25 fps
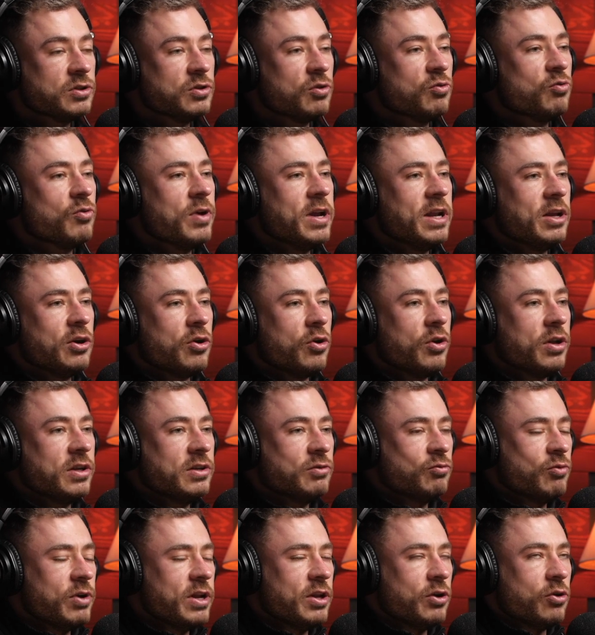So really
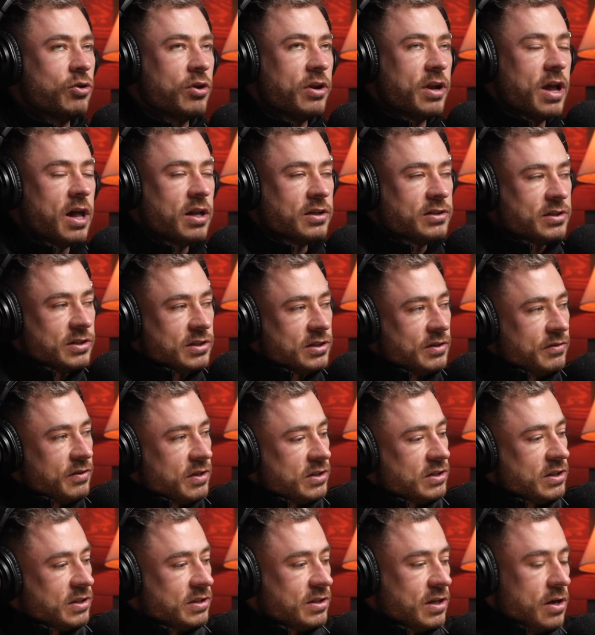good analysis of
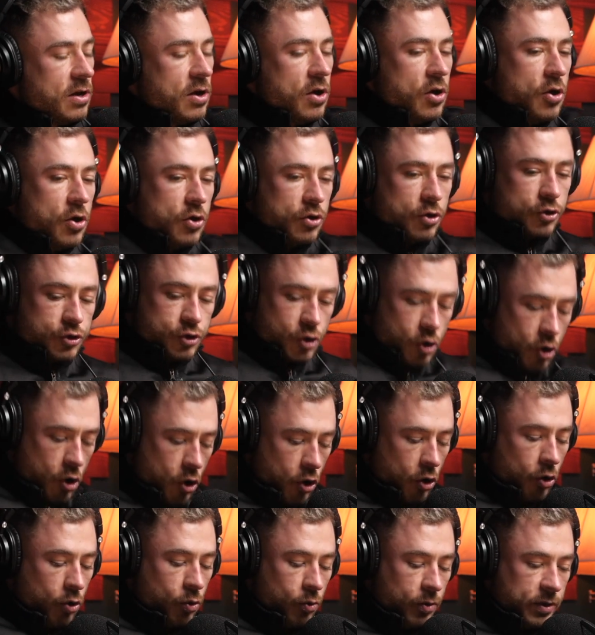this is there's
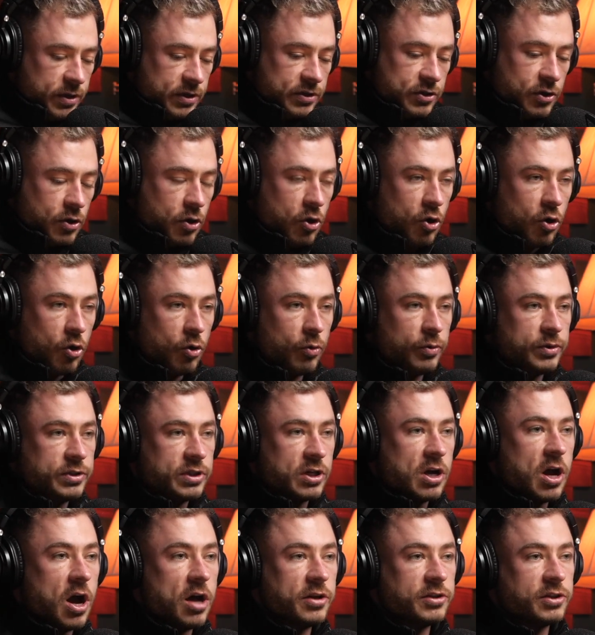always
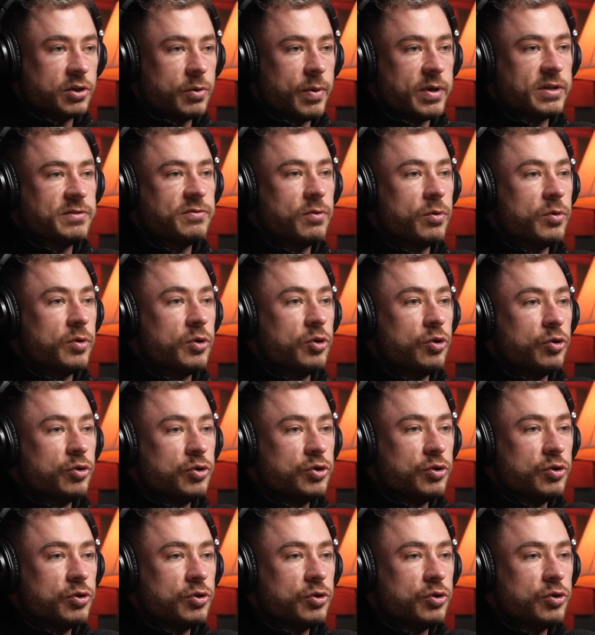a consequence for what you do.